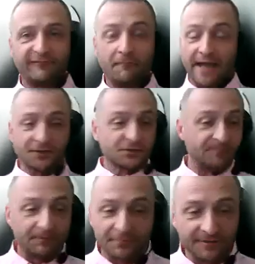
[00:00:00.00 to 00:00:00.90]
on. I've
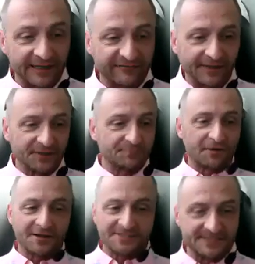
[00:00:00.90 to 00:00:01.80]
managed people, I've
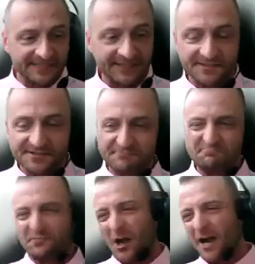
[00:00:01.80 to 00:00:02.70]
managed processes.
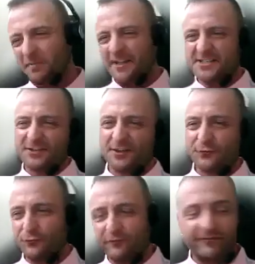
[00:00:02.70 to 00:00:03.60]
Copy is
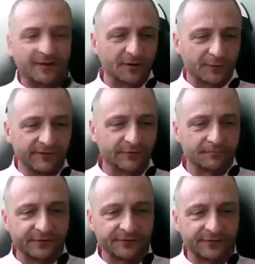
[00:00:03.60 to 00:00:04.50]
not too far away
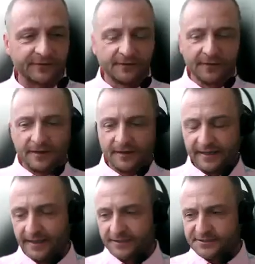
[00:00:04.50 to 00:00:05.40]
from printing.
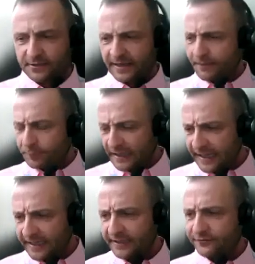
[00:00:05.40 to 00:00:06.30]
And so I
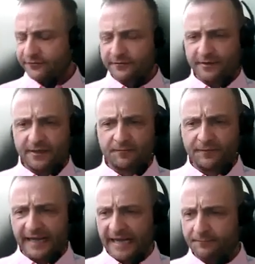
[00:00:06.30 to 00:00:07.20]
applied.
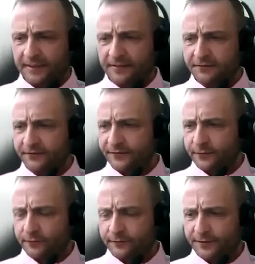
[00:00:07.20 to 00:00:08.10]
They had me
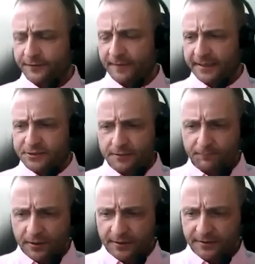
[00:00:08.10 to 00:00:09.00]
interview with the
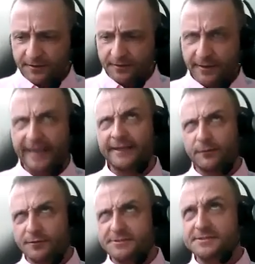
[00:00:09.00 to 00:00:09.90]
managing partner,
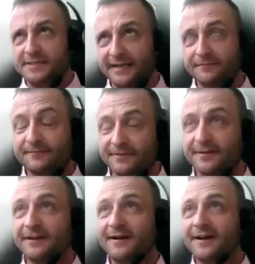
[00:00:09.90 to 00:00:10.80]
Andy was his name,
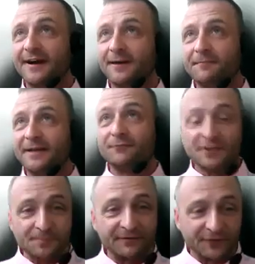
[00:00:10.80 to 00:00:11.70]
in
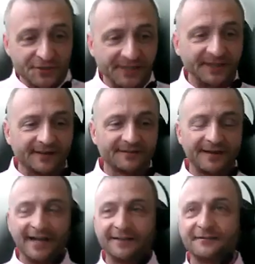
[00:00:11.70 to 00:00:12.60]
Richmond,
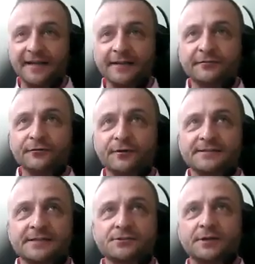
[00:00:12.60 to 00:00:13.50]
Virginia. And the interview
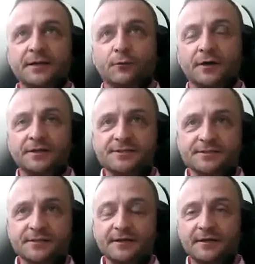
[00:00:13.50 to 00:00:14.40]
essentially
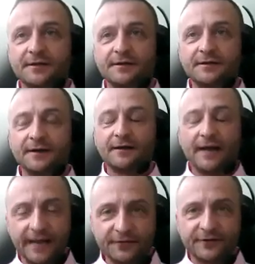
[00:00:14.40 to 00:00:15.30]
was,
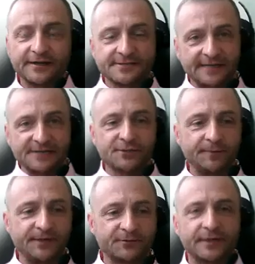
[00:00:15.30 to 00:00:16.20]
hi, Andreas, nice
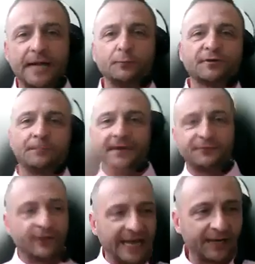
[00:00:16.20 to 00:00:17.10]
to meet you. Come with me
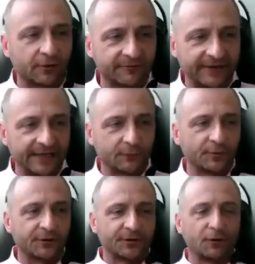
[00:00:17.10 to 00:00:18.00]
into the Icon
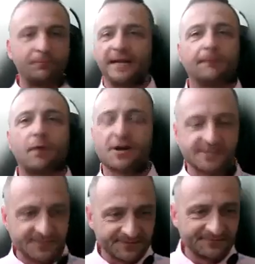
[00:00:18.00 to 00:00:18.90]
van. We're going to go pick up
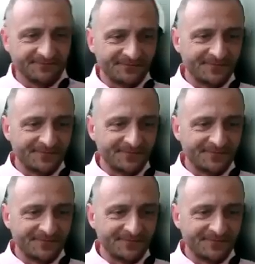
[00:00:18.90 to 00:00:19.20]
boxes.